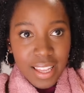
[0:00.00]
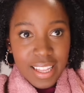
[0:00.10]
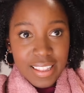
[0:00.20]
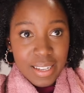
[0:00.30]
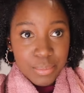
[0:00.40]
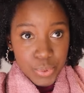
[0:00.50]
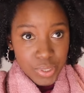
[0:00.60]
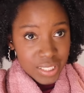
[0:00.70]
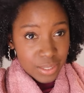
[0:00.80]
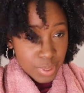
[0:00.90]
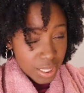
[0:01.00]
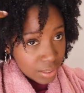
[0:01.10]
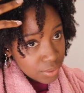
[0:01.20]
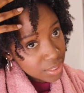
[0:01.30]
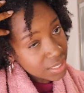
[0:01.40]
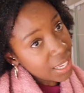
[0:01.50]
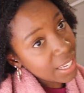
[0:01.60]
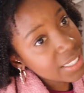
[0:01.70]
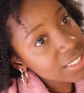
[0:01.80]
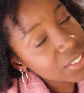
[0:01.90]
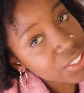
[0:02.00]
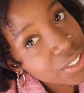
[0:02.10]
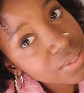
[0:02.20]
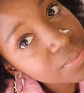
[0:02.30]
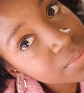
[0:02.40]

and then we'll see what it looks like. So